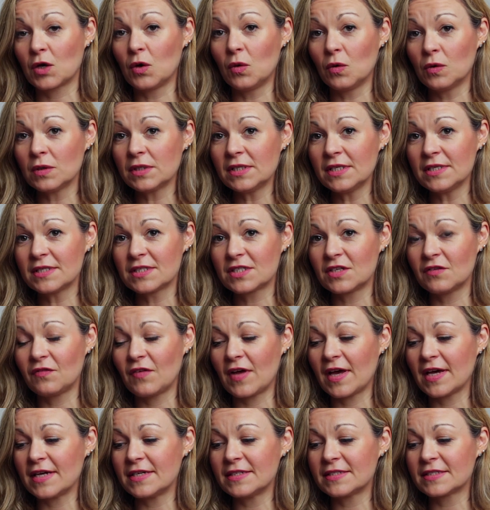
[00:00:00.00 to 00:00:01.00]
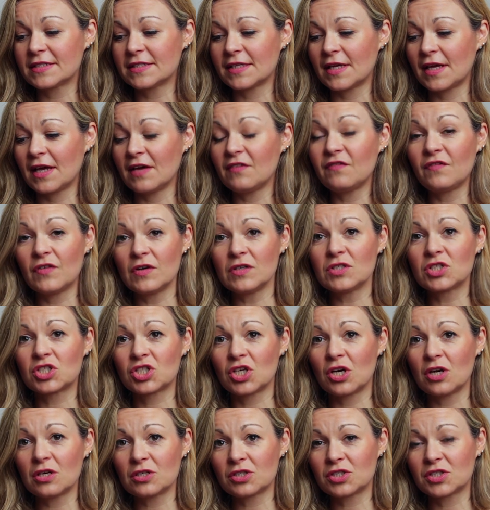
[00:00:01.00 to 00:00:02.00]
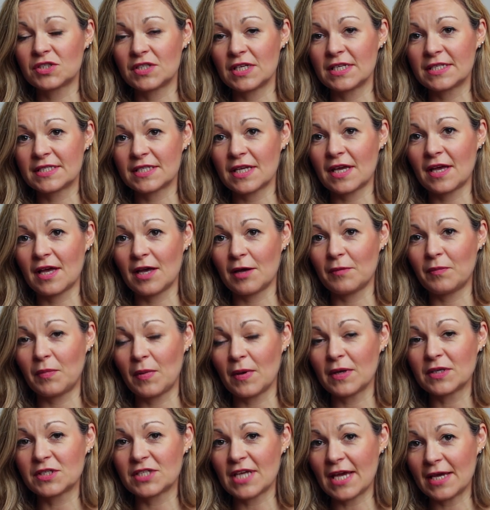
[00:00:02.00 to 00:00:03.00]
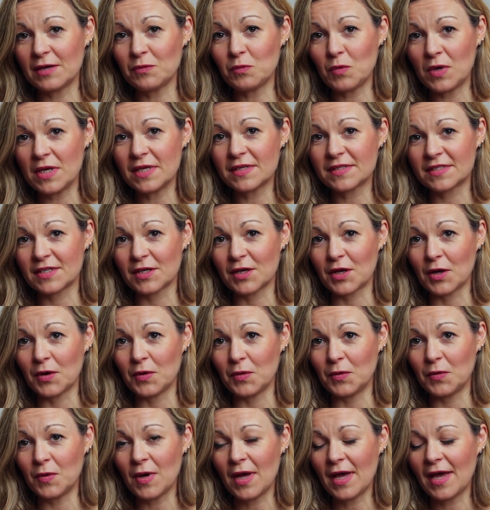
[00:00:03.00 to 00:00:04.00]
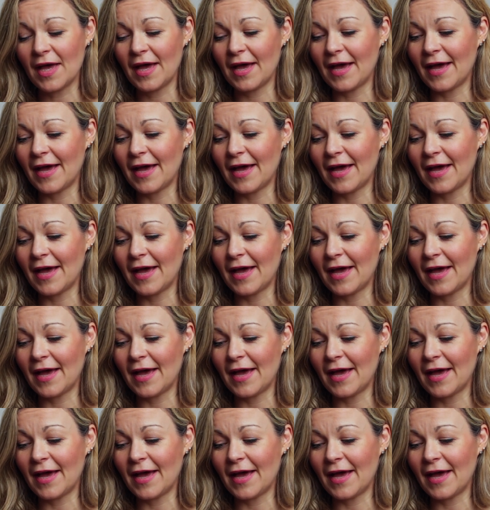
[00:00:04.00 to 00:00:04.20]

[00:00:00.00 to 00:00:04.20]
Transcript: a cordless device. I first charged this up 10 weeks ago